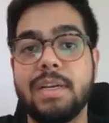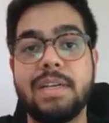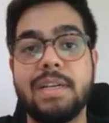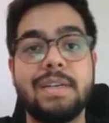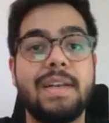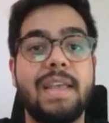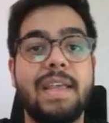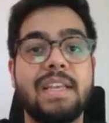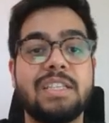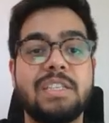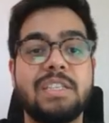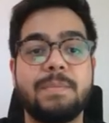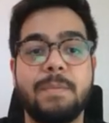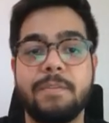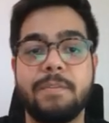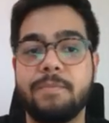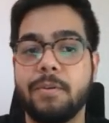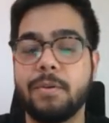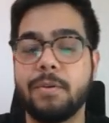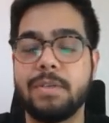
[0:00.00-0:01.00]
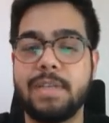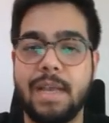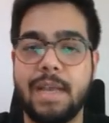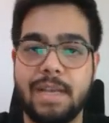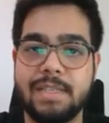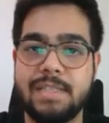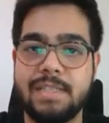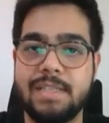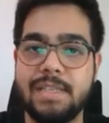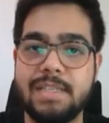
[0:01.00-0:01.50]
earnings before
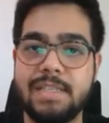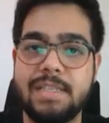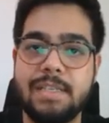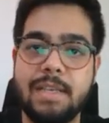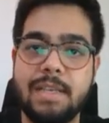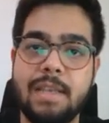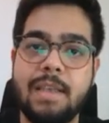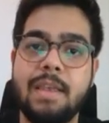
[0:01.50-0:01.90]
taxes